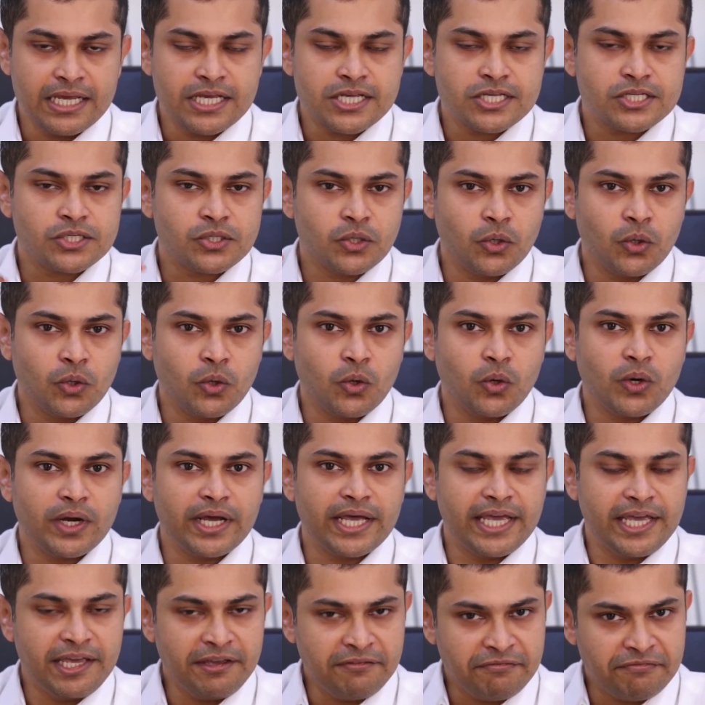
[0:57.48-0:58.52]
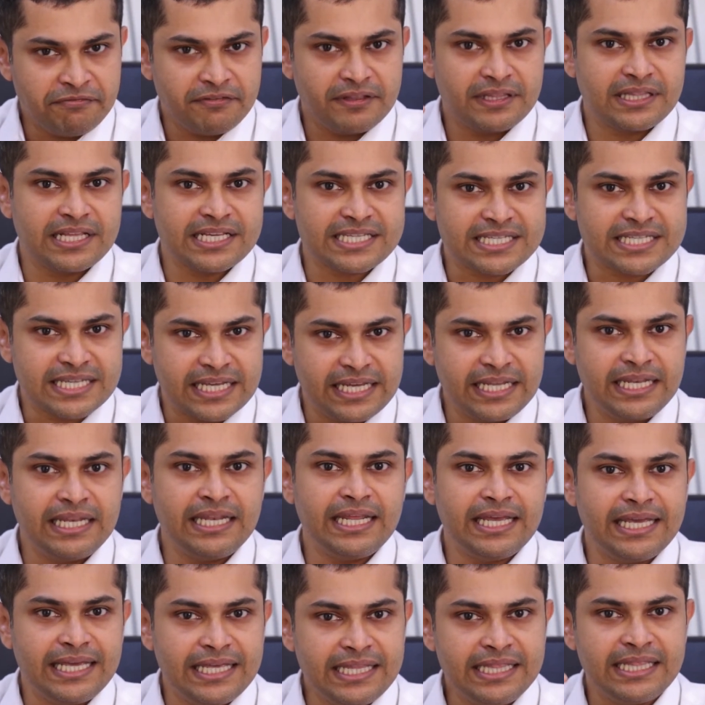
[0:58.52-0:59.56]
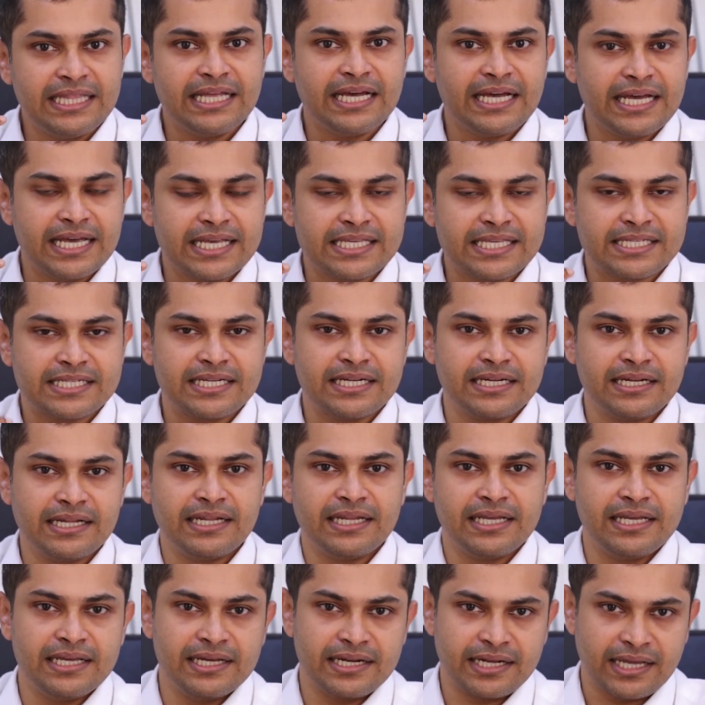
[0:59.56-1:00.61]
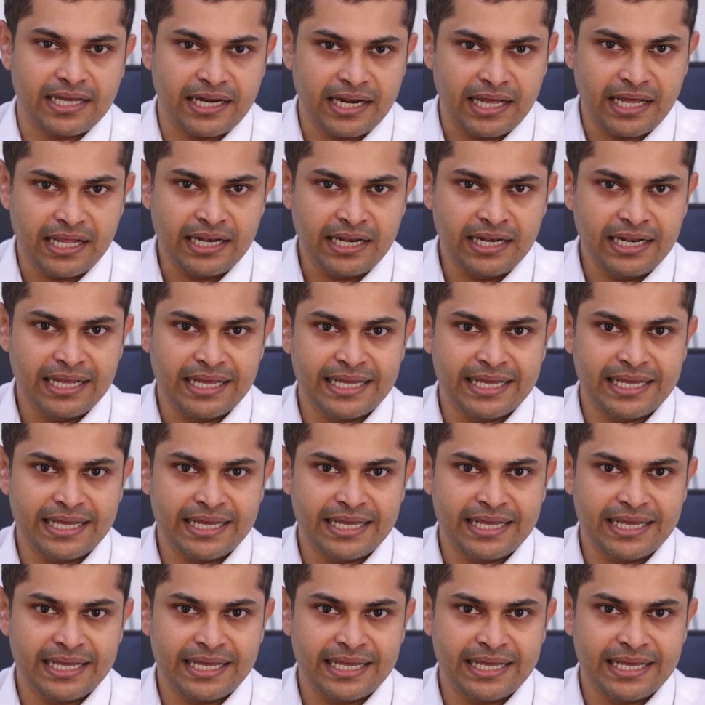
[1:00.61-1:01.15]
So if the skin in the external ear canal